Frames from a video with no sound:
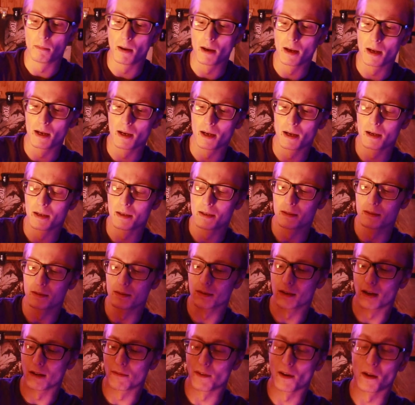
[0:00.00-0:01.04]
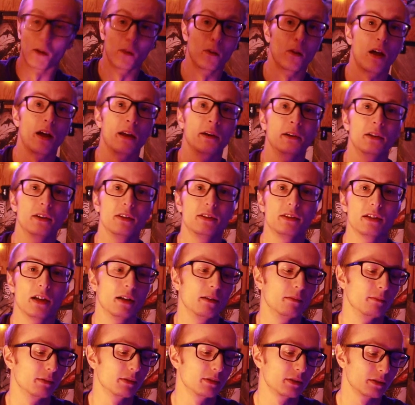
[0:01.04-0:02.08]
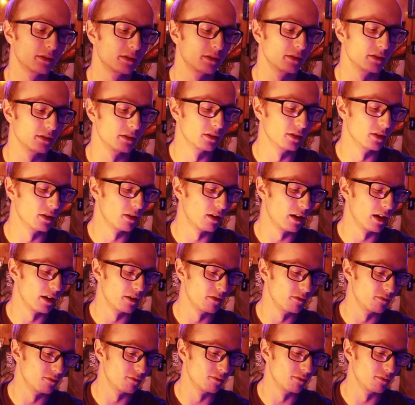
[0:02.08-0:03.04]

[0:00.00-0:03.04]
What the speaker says: And I've had a lot of good times. I've